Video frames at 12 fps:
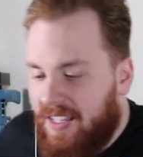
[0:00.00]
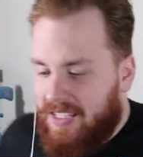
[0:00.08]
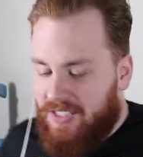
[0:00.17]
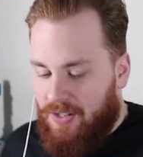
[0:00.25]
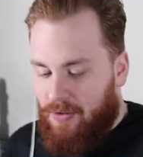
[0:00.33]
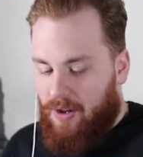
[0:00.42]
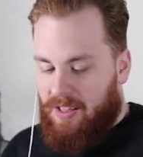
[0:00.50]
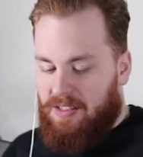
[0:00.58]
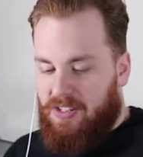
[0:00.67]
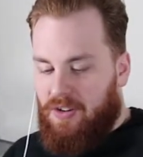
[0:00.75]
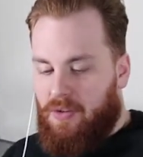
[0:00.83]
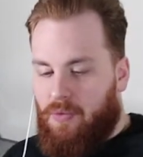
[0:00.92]
So,
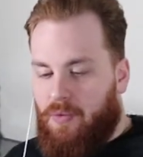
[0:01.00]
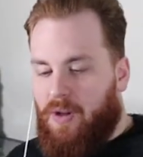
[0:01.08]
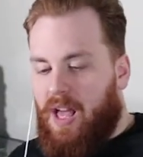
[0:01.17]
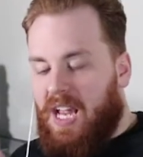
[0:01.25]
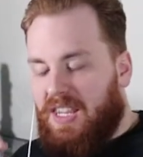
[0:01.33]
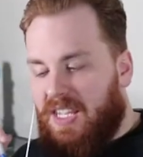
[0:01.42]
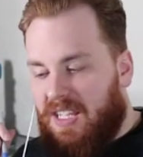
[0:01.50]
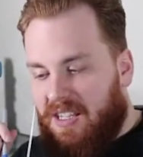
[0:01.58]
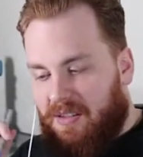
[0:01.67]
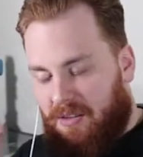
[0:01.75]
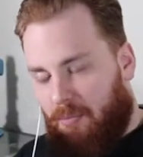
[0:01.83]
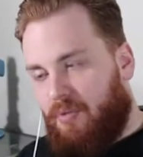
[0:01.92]
you know, I
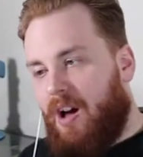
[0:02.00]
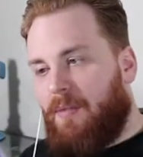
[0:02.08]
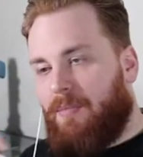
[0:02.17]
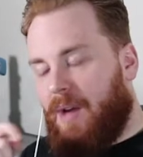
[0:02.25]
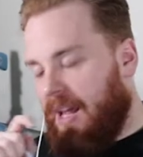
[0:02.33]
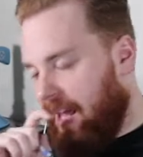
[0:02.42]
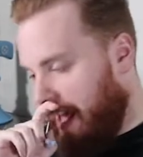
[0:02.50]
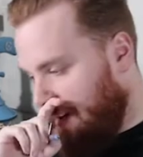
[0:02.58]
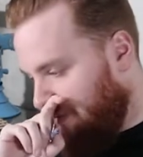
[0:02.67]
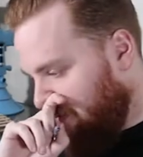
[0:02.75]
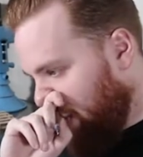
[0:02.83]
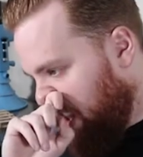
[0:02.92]
think the problem I
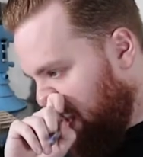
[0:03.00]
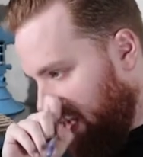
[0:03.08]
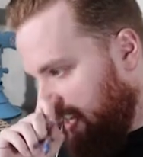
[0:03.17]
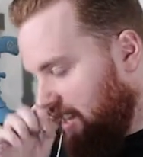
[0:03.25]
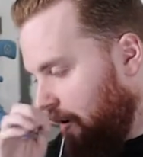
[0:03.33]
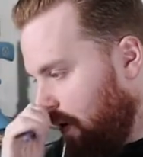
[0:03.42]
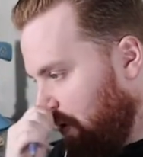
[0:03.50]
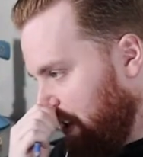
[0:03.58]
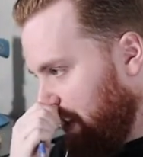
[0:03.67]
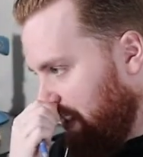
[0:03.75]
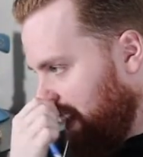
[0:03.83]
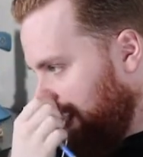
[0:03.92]
have with, like, all
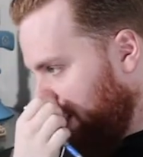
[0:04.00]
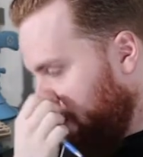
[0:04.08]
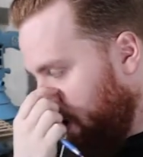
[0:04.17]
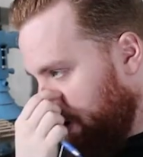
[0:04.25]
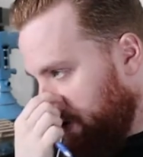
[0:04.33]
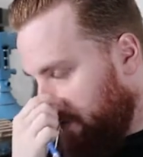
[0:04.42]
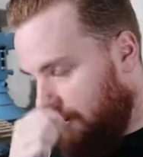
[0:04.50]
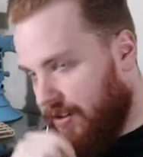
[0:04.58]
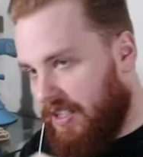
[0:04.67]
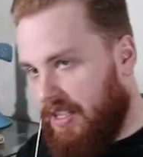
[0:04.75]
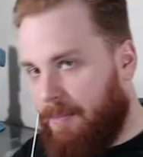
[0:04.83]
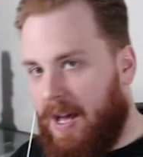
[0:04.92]
these, like,
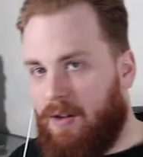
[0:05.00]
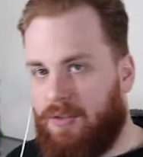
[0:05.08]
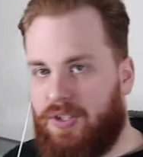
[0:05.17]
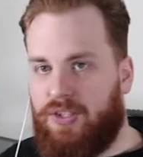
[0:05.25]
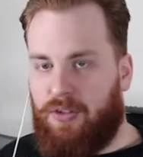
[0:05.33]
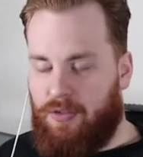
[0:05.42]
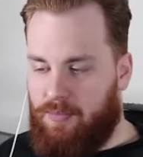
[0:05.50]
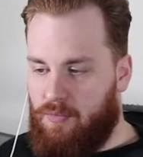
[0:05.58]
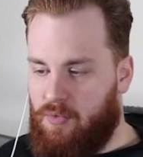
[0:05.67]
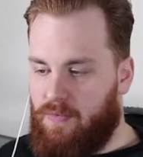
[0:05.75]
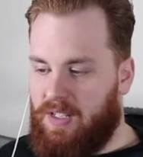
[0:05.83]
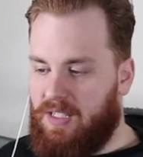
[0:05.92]
controversies about certain
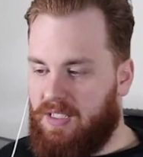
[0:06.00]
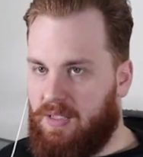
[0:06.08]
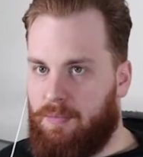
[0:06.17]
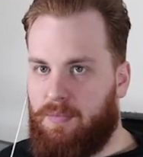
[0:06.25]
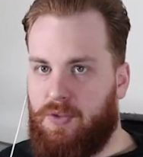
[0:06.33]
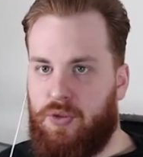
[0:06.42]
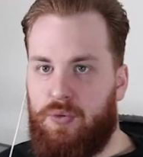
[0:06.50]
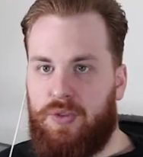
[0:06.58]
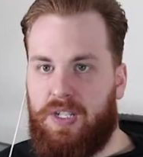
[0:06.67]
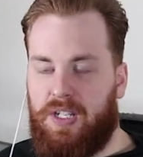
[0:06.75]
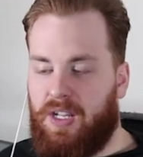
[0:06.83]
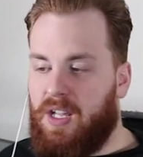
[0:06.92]
movies and
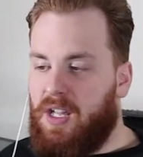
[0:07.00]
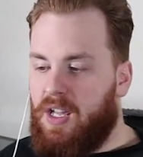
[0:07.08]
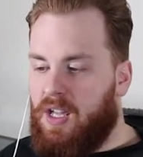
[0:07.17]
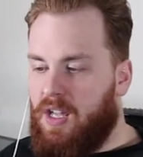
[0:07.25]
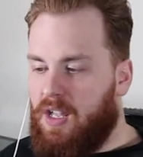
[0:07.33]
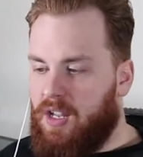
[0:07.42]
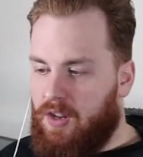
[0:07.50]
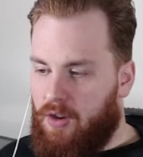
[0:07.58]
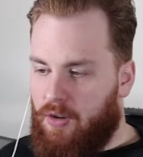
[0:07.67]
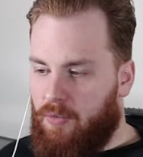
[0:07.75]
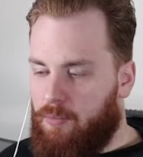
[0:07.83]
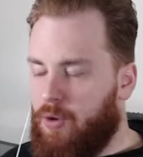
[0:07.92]
using, you
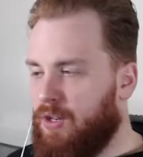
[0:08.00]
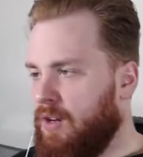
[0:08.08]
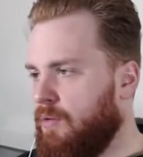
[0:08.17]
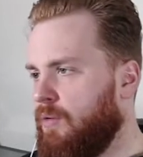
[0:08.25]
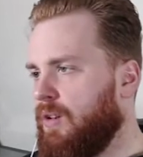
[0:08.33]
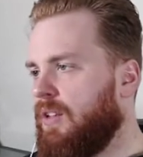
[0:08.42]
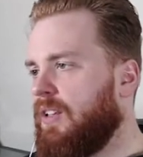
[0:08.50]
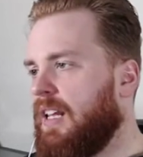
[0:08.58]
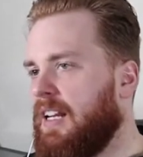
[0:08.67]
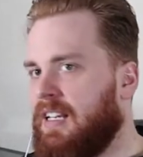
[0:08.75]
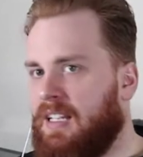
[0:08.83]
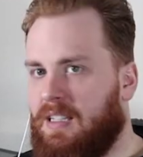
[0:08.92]
know, putting a
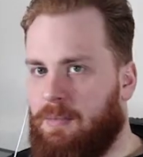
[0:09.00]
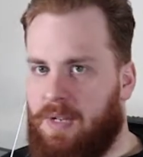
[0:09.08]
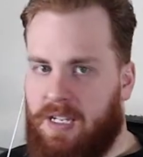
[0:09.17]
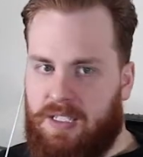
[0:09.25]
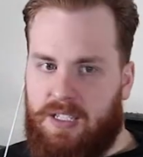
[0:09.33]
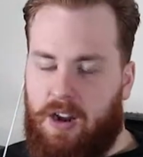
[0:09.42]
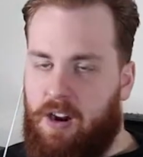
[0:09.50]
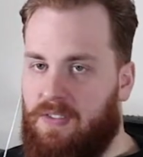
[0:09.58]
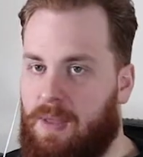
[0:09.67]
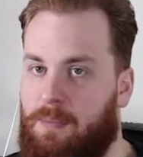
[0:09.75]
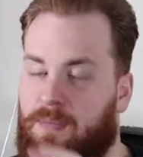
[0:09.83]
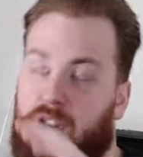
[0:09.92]
lady in the main star and
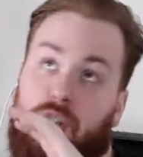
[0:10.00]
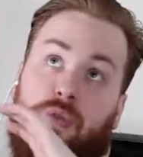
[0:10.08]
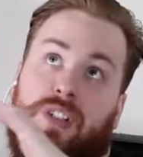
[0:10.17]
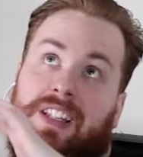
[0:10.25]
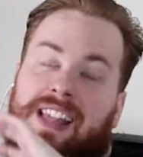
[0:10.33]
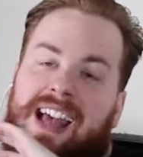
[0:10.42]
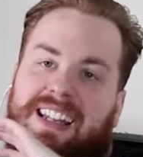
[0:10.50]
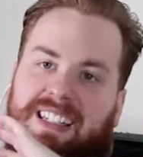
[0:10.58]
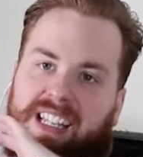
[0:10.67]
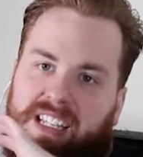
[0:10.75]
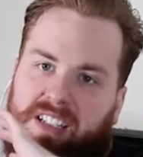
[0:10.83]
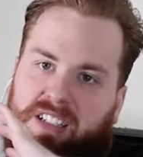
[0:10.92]
them using that as,
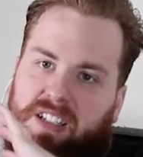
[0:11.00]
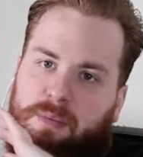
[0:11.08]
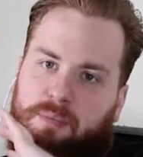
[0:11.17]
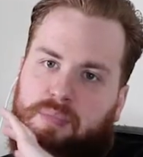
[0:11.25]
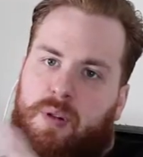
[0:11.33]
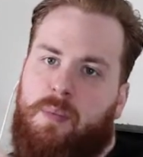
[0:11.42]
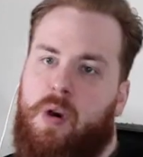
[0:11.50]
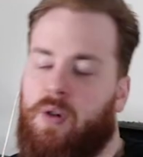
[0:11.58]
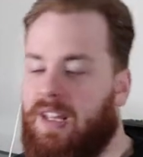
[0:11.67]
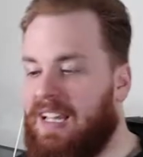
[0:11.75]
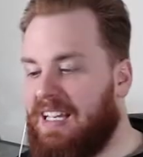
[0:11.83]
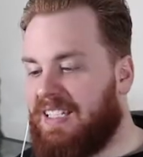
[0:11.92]
like, to promote
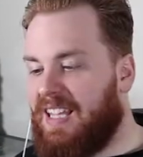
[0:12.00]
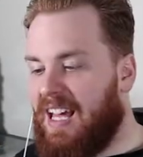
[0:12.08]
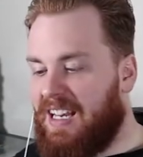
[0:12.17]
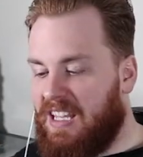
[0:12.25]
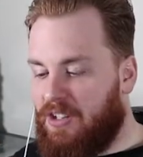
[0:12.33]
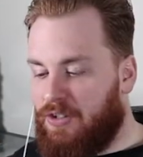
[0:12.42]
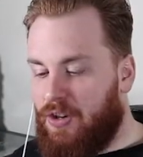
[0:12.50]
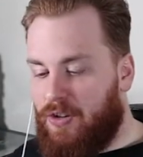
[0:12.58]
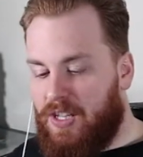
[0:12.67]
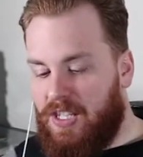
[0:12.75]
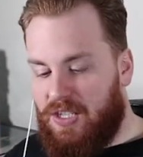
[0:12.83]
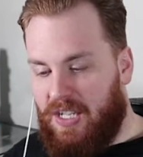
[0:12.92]
it, it's that they're
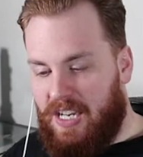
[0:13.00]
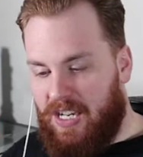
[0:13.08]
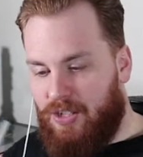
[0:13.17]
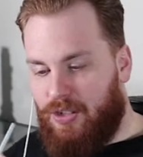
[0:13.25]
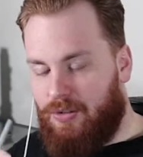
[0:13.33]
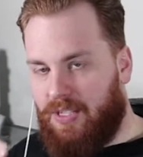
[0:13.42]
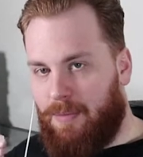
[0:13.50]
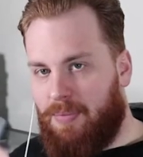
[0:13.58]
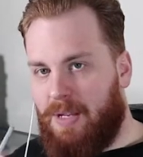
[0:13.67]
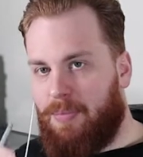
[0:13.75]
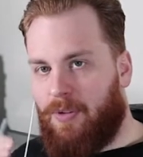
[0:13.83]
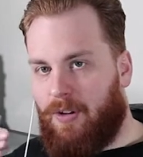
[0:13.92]
turning these issues that
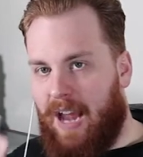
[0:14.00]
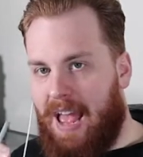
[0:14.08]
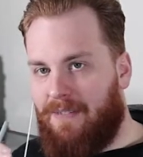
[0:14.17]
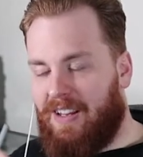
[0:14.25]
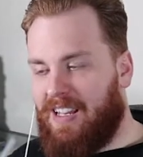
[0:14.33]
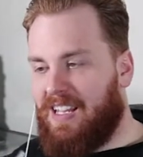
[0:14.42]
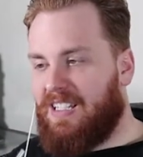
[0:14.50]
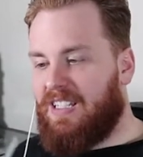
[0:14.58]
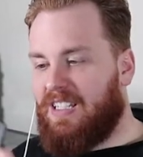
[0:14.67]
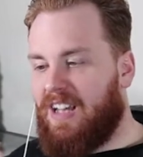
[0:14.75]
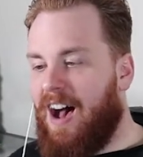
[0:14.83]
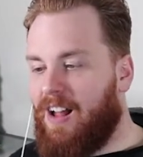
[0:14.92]
people are having into
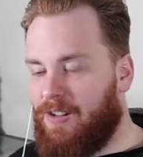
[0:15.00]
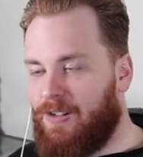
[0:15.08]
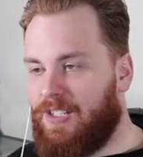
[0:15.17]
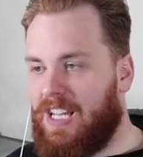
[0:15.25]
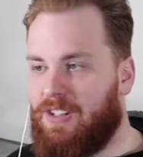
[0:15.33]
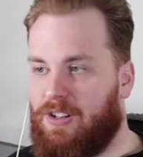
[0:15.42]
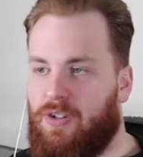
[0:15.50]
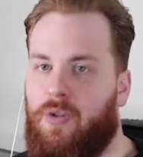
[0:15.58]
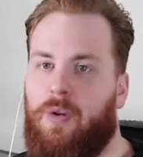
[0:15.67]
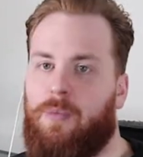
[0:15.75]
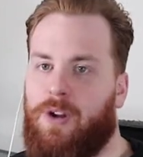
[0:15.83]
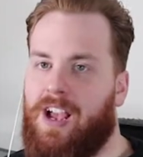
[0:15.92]
dollars and they're
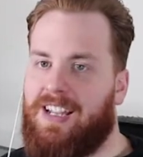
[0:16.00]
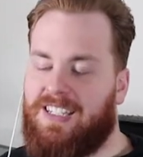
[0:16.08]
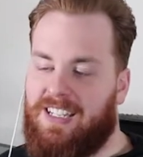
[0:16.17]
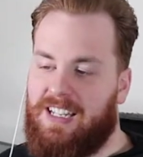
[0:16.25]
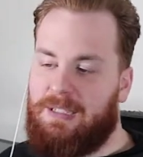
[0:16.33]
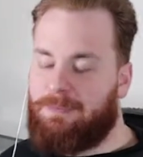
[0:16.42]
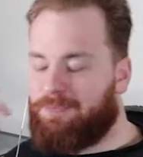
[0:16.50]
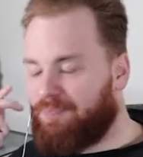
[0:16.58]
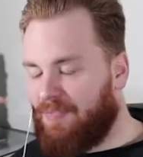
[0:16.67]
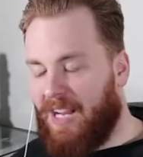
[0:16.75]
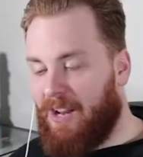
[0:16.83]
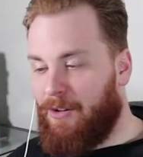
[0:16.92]
corporatizing it.
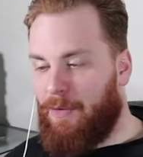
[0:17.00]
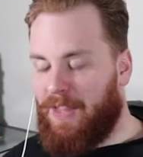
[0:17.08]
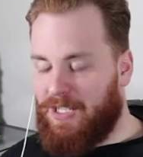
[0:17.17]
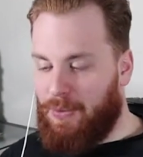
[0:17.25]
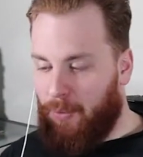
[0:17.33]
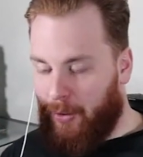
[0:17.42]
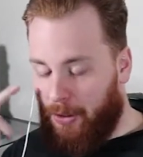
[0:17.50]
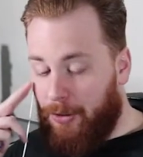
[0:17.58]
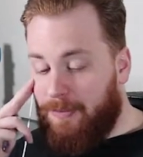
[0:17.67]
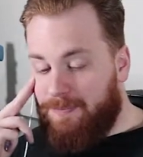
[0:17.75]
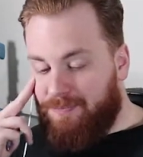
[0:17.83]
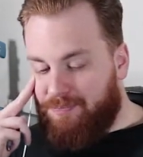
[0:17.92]
I don't know if that's a word.
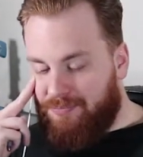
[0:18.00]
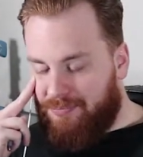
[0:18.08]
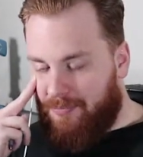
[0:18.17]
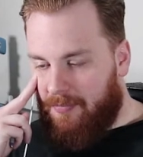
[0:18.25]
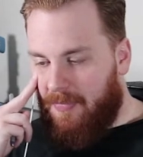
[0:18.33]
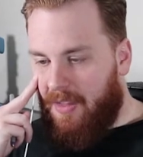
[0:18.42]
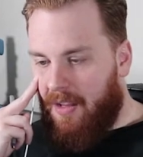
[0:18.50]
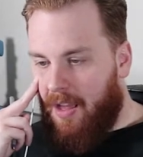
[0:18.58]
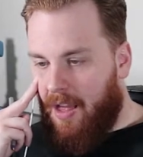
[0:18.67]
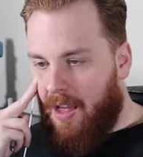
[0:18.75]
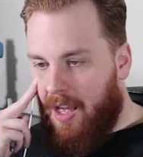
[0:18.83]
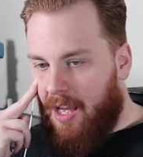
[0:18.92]

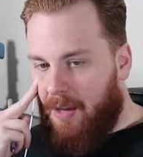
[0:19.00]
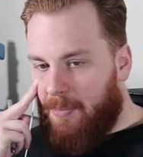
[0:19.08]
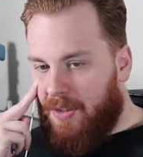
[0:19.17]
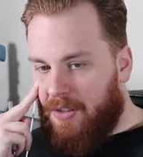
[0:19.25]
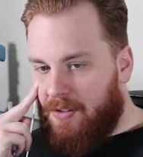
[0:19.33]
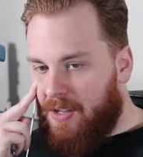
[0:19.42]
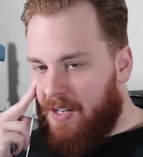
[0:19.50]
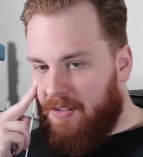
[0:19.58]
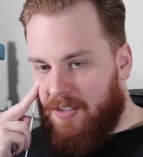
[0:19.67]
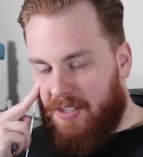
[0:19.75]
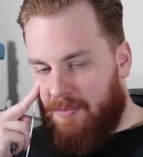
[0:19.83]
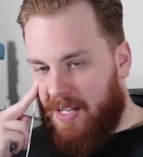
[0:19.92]
But they're there
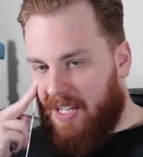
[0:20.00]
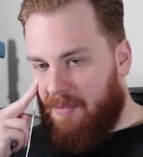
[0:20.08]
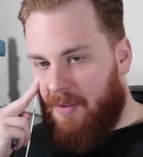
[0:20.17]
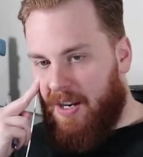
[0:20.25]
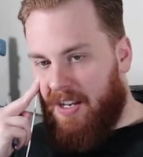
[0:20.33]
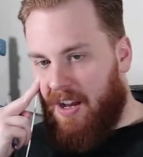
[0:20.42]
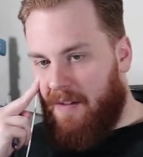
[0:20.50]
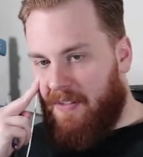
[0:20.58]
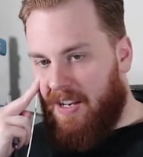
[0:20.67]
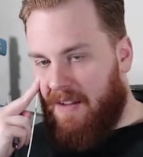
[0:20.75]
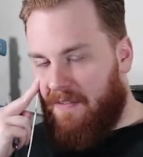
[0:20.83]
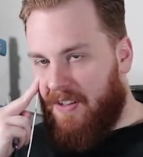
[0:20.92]
just making money off it,
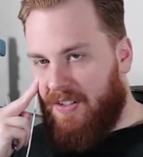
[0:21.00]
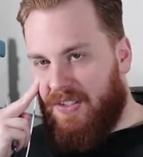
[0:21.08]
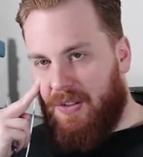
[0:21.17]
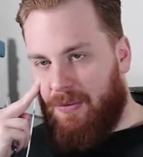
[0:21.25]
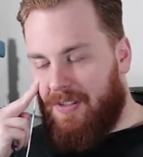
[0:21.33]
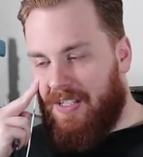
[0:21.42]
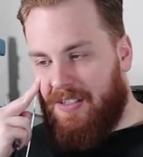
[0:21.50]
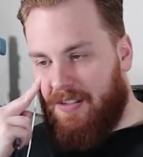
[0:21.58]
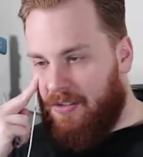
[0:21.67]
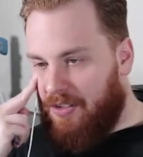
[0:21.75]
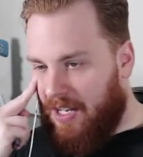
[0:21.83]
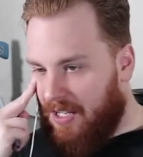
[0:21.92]
and it feels so
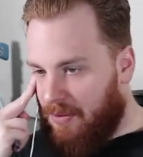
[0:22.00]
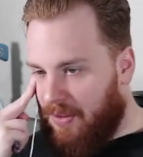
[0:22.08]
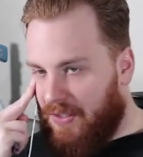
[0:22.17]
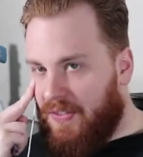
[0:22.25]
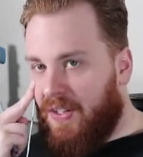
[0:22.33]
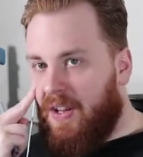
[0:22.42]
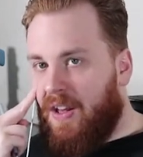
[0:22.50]
disingenuous.